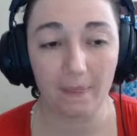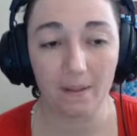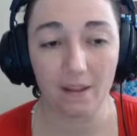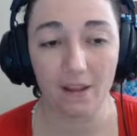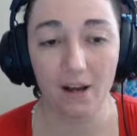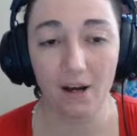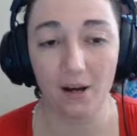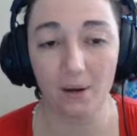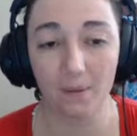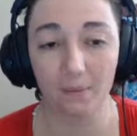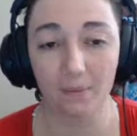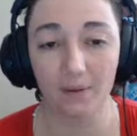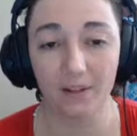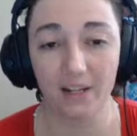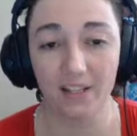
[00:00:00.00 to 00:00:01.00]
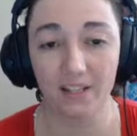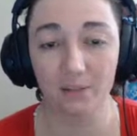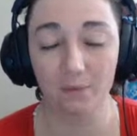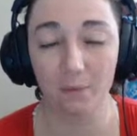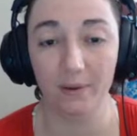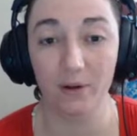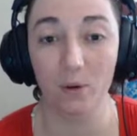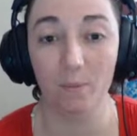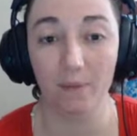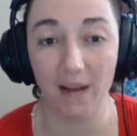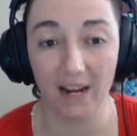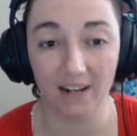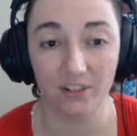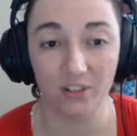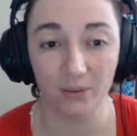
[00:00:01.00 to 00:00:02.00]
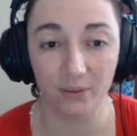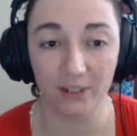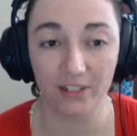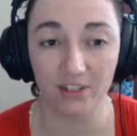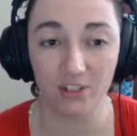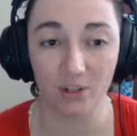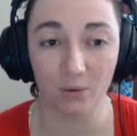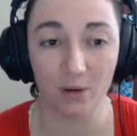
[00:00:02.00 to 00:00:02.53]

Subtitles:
And then when we go back to it,